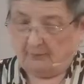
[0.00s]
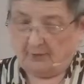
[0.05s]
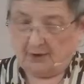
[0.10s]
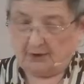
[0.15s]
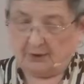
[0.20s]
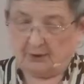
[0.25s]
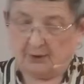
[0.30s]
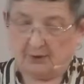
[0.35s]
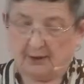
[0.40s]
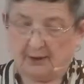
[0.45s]

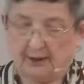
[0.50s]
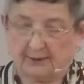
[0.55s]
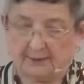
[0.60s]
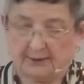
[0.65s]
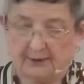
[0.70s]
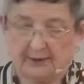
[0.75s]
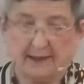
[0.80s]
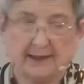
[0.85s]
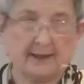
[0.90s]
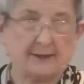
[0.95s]
to
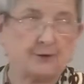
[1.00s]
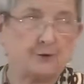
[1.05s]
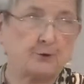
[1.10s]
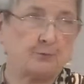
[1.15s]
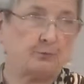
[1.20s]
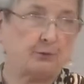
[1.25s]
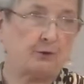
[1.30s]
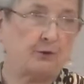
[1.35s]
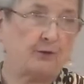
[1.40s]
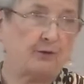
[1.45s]
nonetheless
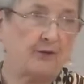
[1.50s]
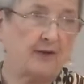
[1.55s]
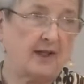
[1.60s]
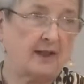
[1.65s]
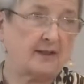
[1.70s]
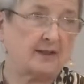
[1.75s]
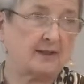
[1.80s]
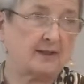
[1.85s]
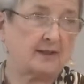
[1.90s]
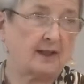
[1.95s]

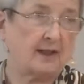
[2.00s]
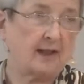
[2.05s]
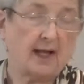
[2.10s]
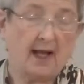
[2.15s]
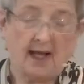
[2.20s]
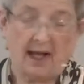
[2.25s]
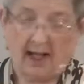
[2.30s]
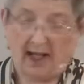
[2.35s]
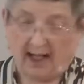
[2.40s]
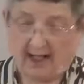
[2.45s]
profess
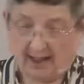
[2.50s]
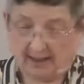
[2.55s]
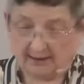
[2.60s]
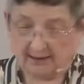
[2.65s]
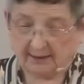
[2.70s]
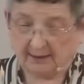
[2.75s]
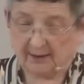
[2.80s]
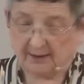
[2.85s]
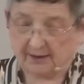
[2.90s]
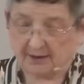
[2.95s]

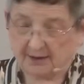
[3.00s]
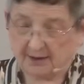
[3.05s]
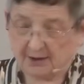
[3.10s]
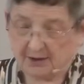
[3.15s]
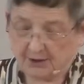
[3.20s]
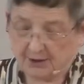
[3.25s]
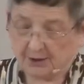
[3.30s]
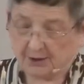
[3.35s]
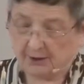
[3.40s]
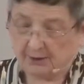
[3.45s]

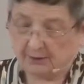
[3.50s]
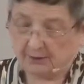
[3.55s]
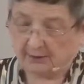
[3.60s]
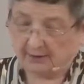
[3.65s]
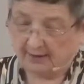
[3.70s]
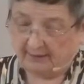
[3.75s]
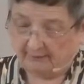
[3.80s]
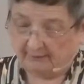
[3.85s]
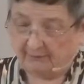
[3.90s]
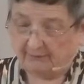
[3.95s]
unconditional
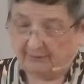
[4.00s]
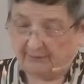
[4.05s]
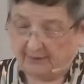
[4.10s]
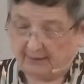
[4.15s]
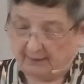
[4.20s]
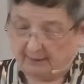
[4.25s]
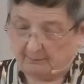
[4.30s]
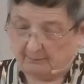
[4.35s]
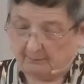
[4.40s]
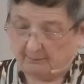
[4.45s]
love for
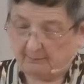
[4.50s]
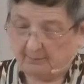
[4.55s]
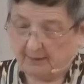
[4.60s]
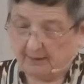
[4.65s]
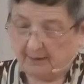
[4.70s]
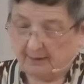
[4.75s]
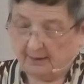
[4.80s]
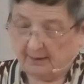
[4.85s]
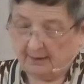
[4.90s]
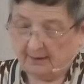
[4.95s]
them
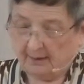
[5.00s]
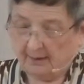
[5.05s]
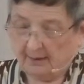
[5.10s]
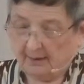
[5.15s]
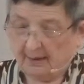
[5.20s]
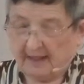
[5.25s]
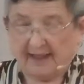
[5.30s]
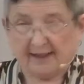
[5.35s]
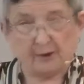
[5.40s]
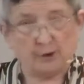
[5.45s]

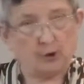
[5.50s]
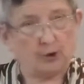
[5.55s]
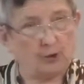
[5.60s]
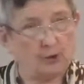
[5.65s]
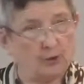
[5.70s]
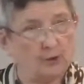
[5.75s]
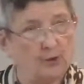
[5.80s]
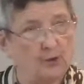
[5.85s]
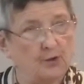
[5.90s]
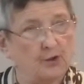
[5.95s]
and
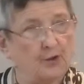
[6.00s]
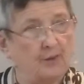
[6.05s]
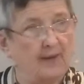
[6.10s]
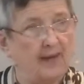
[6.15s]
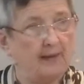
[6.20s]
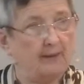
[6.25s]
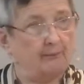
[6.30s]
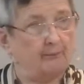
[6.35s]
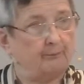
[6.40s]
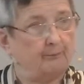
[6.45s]
urge
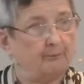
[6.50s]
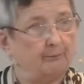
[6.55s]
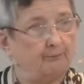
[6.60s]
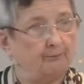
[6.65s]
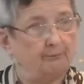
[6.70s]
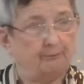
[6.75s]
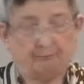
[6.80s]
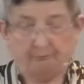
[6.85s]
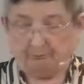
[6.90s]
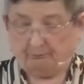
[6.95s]
them
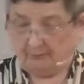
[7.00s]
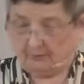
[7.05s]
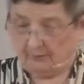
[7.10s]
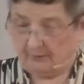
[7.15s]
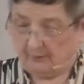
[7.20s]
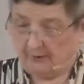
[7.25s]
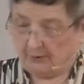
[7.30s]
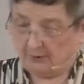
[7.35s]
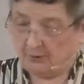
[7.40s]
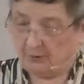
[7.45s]

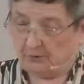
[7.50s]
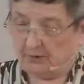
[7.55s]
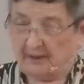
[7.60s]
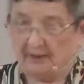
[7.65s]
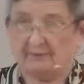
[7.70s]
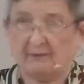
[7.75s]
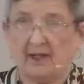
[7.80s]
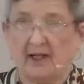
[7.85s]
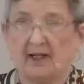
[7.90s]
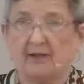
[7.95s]
to
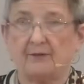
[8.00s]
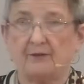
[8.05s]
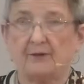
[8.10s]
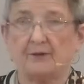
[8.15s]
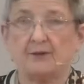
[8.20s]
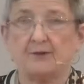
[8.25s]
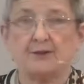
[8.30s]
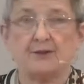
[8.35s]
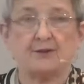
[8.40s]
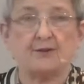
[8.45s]
love
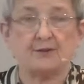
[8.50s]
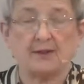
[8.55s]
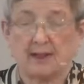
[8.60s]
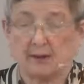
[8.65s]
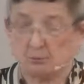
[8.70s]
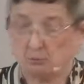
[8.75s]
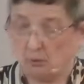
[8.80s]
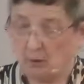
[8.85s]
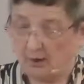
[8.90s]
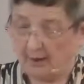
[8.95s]
others the
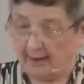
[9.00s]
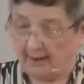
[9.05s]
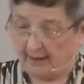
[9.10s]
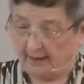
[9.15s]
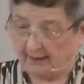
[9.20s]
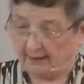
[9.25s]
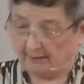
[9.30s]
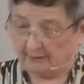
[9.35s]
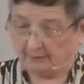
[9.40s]
same way.